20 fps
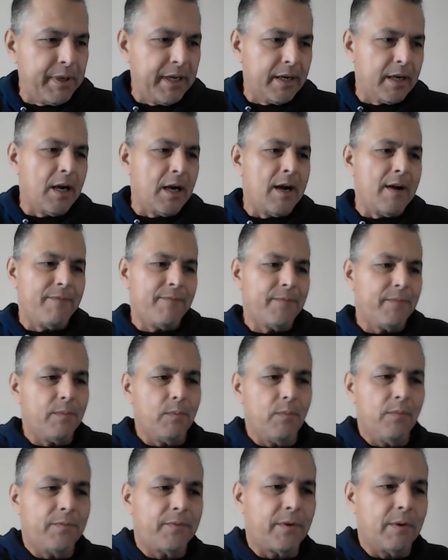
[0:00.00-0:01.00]
pick off
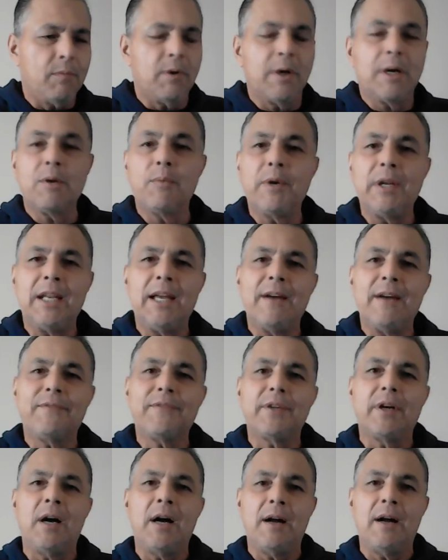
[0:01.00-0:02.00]
from where we
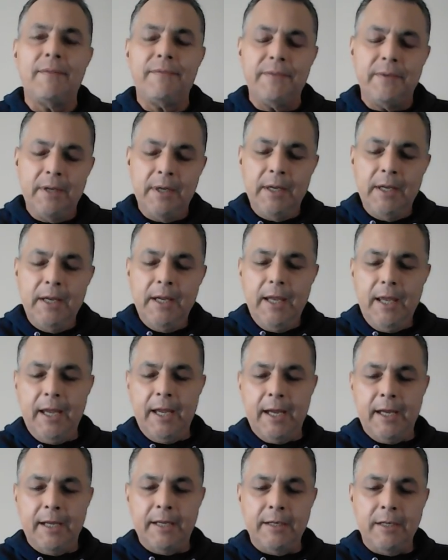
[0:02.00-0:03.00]
left off,
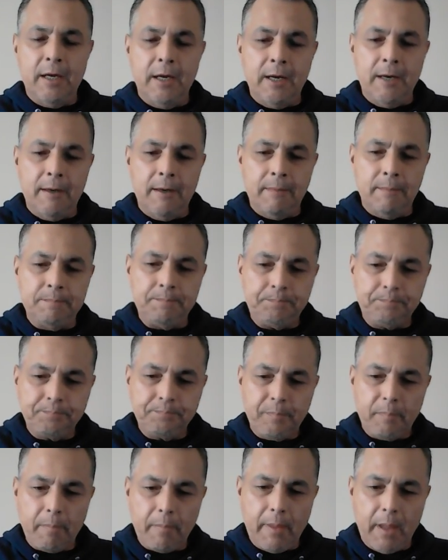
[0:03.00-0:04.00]
and um,
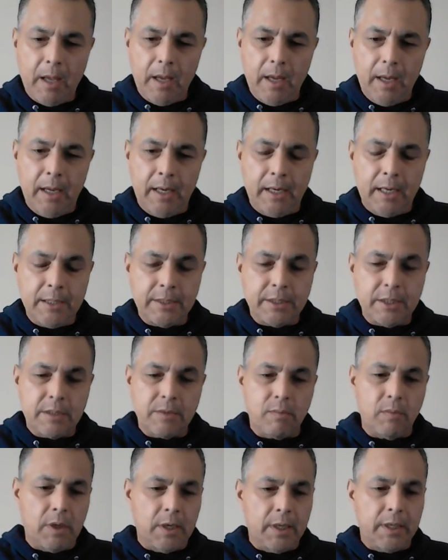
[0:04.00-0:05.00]
and I
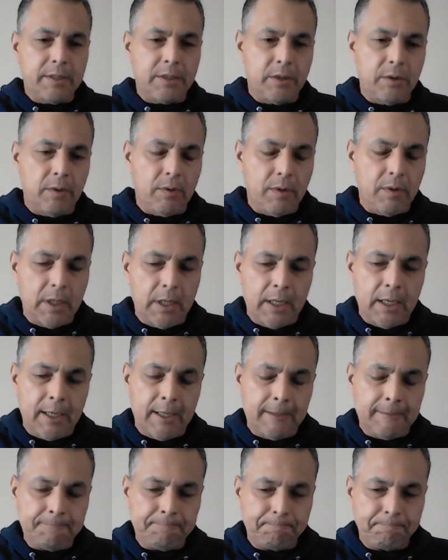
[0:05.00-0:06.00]
just wanted to
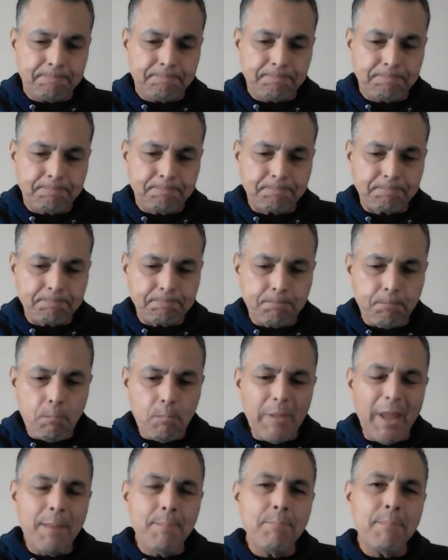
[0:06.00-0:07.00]
uh,
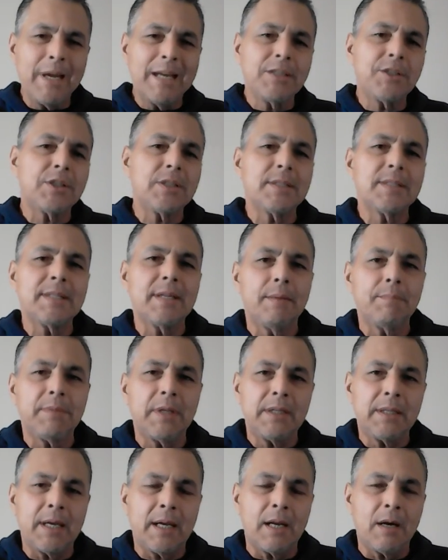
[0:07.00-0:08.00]
mention
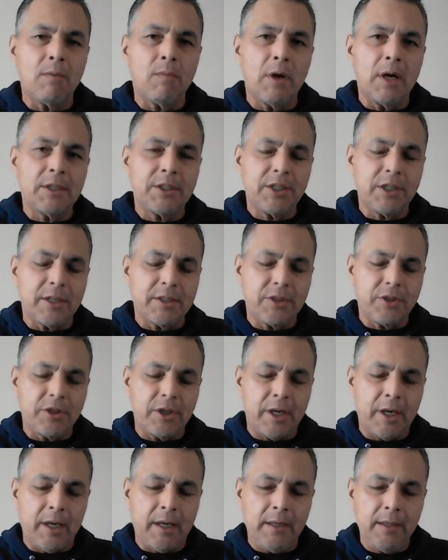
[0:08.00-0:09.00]
something that I watched
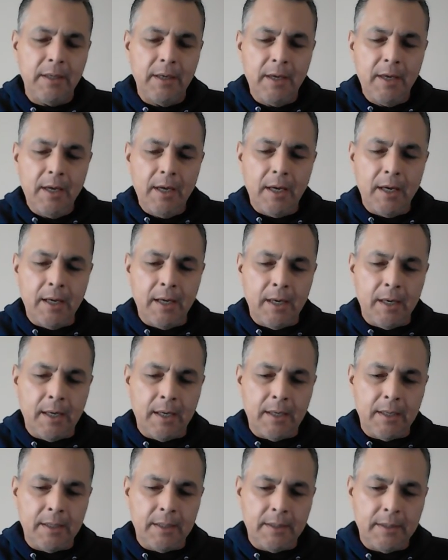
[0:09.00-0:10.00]
yesterday
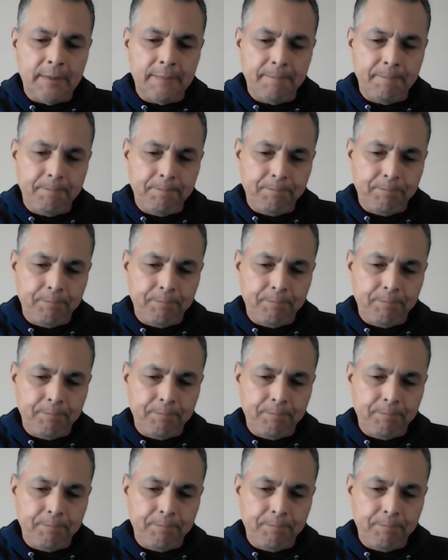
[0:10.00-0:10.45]
uh,